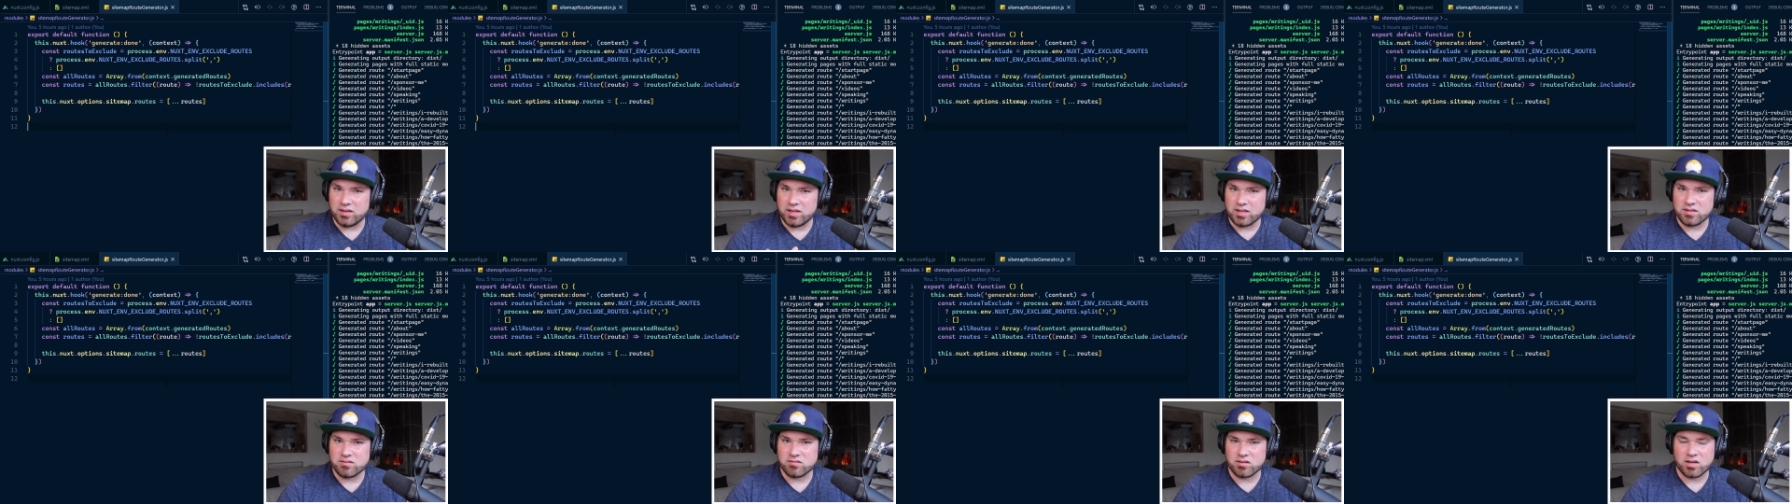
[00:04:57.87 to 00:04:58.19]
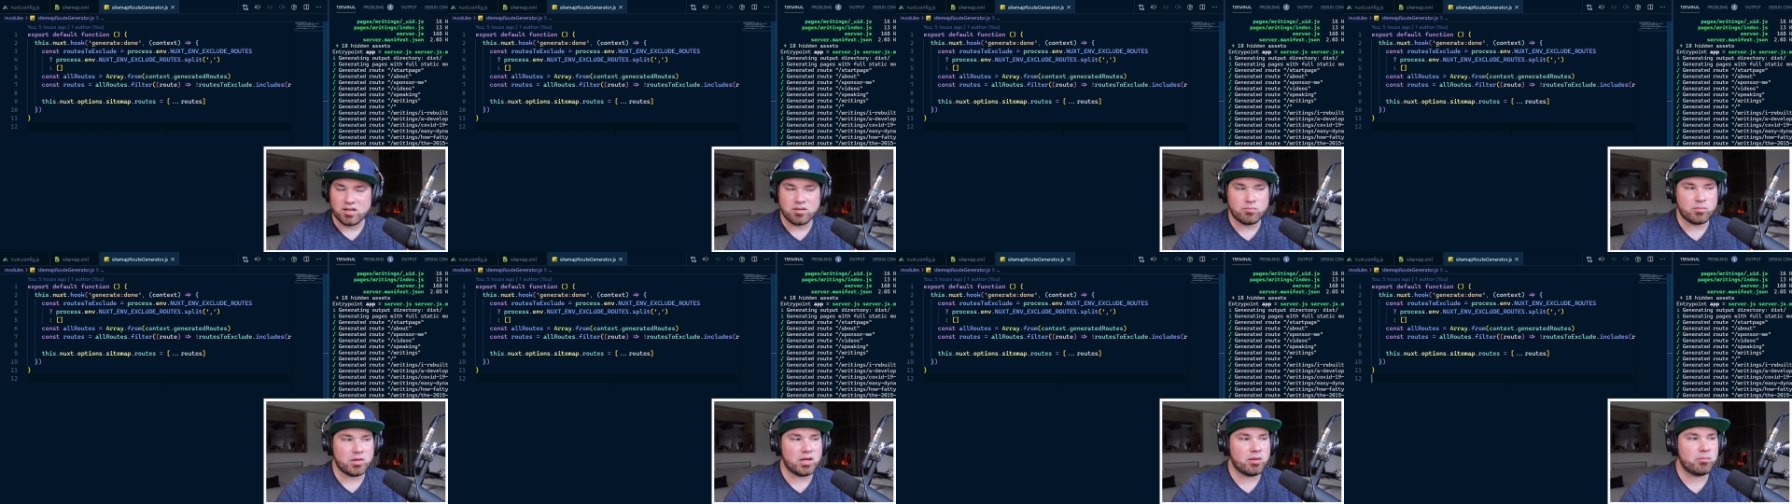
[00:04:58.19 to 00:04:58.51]
that
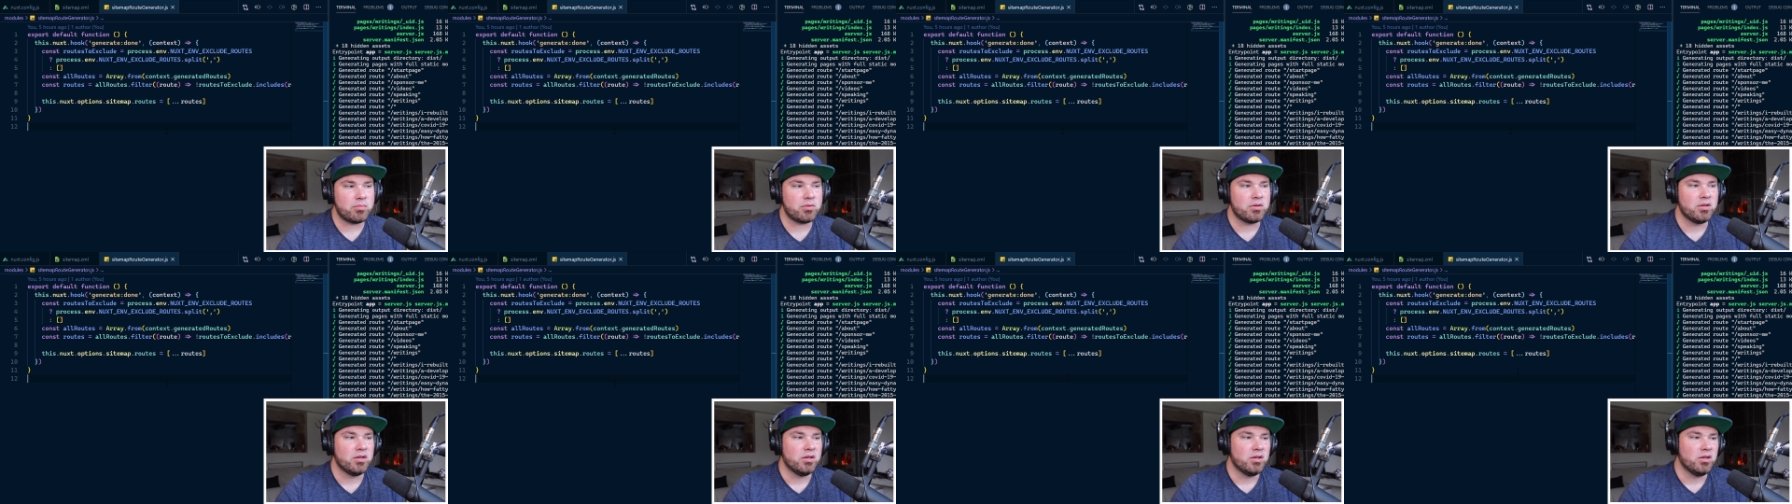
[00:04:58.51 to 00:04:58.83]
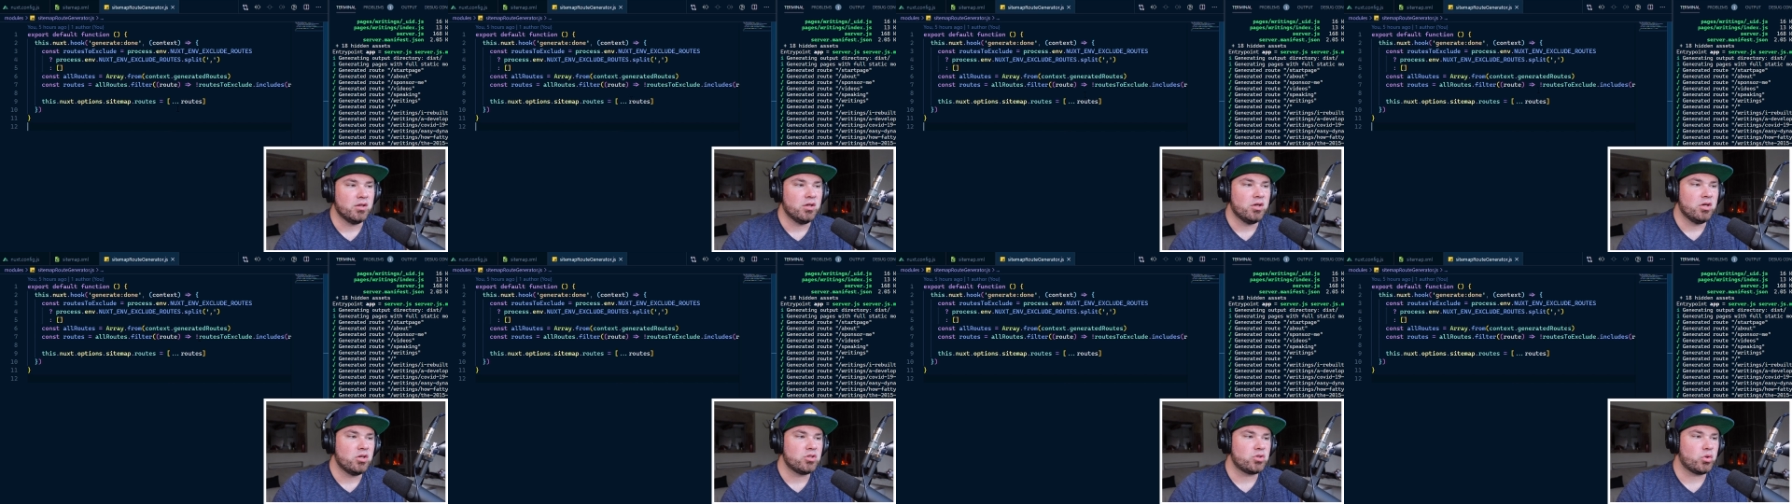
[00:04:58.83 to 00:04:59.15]
sitemap.
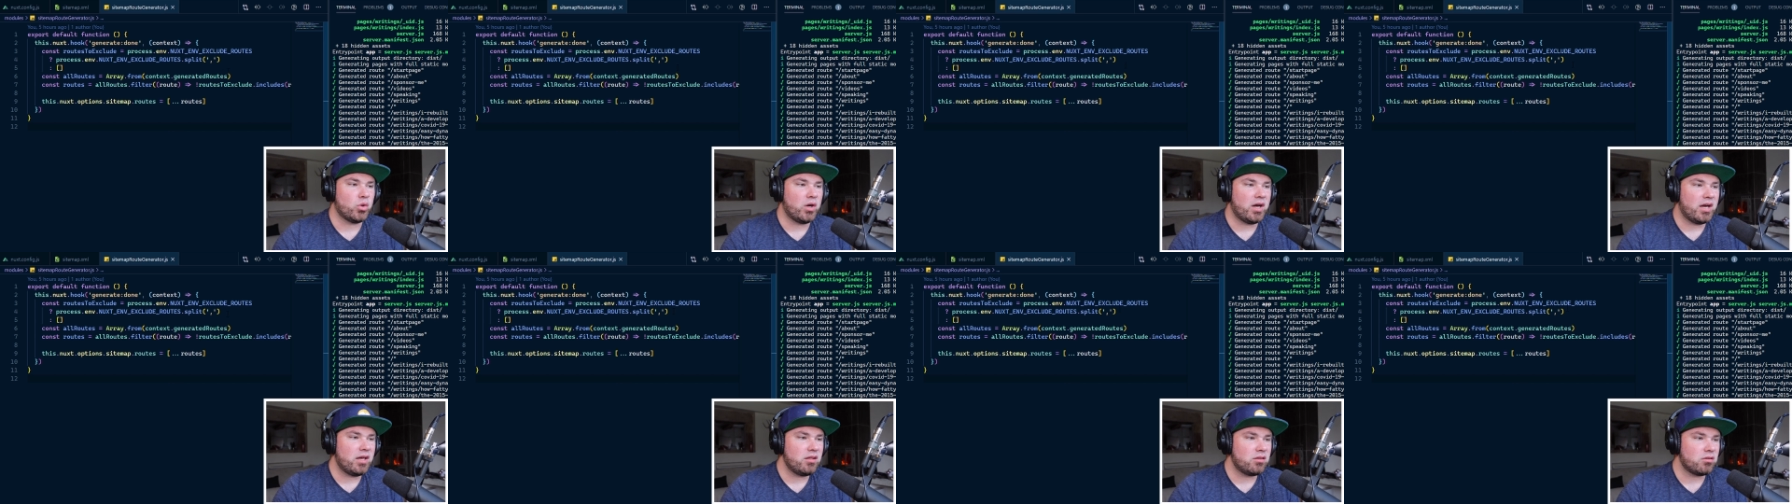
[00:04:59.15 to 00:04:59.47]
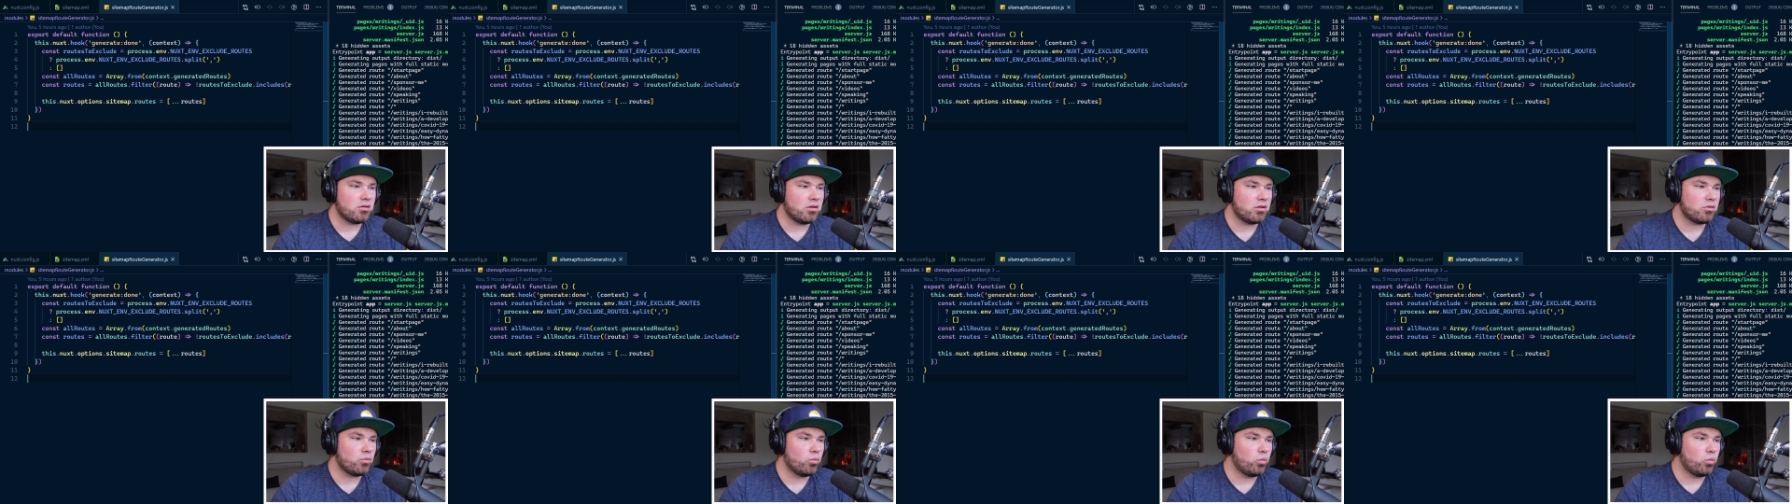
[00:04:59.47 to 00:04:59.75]
So I thought,